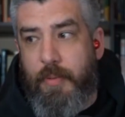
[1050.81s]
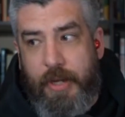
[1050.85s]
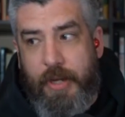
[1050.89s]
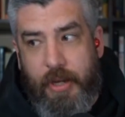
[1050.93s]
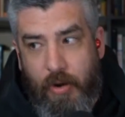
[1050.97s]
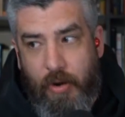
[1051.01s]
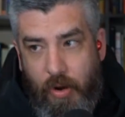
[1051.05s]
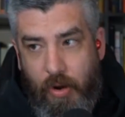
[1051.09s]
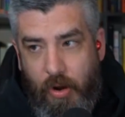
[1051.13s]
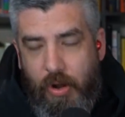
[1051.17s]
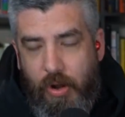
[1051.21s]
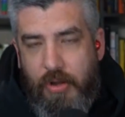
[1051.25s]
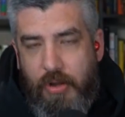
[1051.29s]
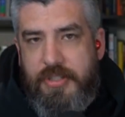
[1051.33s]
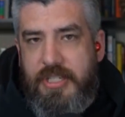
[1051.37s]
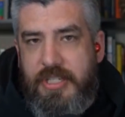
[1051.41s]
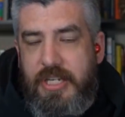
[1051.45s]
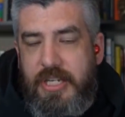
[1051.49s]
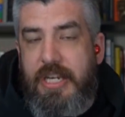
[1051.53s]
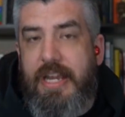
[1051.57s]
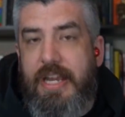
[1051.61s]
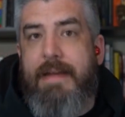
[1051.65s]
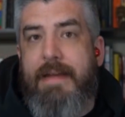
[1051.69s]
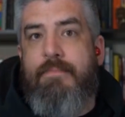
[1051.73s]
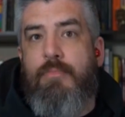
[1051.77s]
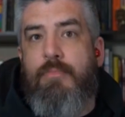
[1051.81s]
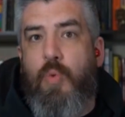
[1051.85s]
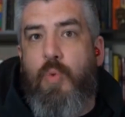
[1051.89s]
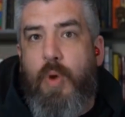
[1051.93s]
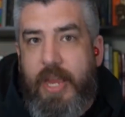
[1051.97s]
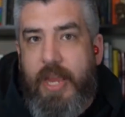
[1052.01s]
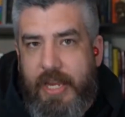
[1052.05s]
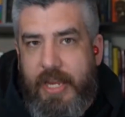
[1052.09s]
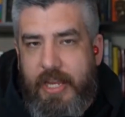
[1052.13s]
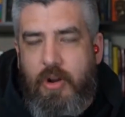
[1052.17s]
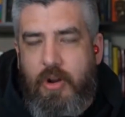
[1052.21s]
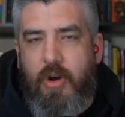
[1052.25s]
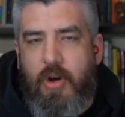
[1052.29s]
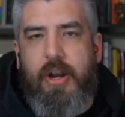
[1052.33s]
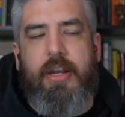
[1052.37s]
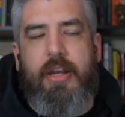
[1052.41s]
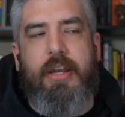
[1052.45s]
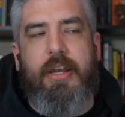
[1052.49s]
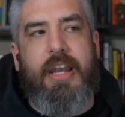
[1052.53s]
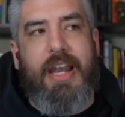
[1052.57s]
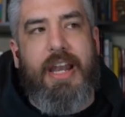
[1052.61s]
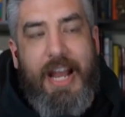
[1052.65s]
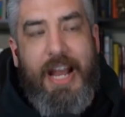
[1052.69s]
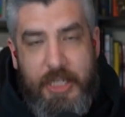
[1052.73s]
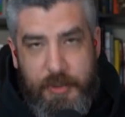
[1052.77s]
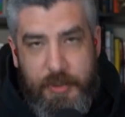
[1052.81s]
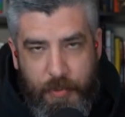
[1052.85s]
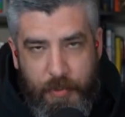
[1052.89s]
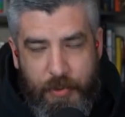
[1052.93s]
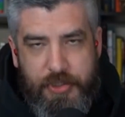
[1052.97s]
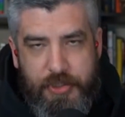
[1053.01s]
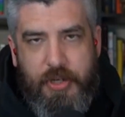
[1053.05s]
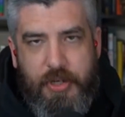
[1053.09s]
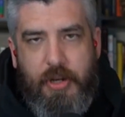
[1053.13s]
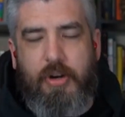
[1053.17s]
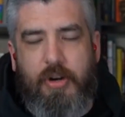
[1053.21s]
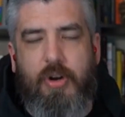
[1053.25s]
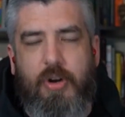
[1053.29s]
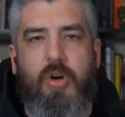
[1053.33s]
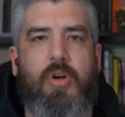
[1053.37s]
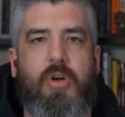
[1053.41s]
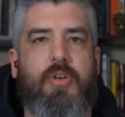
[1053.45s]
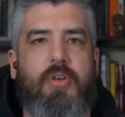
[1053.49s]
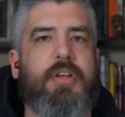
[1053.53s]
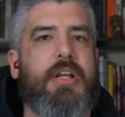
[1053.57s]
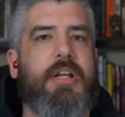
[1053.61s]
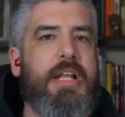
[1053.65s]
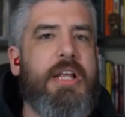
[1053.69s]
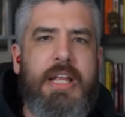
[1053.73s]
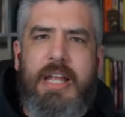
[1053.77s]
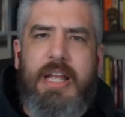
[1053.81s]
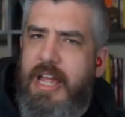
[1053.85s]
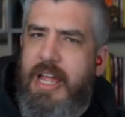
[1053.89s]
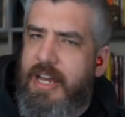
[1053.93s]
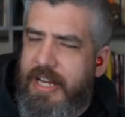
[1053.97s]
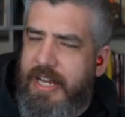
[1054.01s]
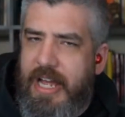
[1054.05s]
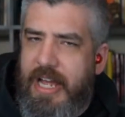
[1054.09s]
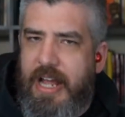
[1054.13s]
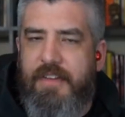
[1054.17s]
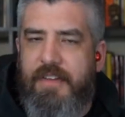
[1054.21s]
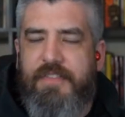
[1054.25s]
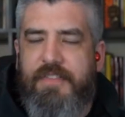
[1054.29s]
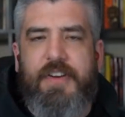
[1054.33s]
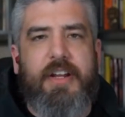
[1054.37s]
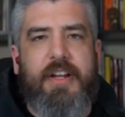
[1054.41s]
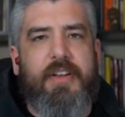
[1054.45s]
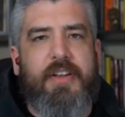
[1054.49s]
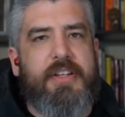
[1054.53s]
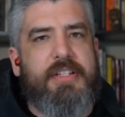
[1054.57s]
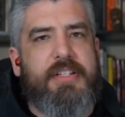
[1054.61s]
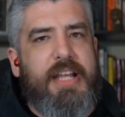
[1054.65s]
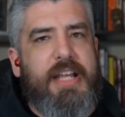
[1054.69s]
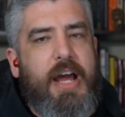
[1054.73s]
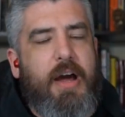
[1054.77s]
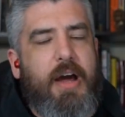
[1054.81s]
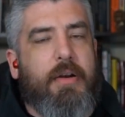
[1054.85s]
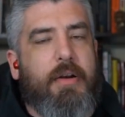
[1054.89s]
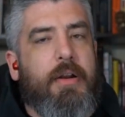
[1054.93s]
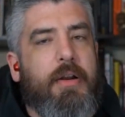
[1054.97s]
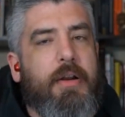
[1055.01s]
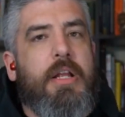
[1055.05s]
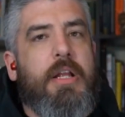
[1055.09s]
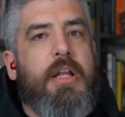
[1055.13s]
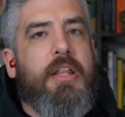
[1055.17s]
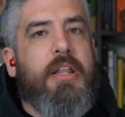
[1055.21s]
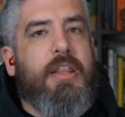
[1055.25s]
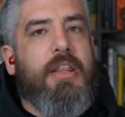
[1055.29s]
We can all see and weigh in on it, and experts are called and they kind of figure this out.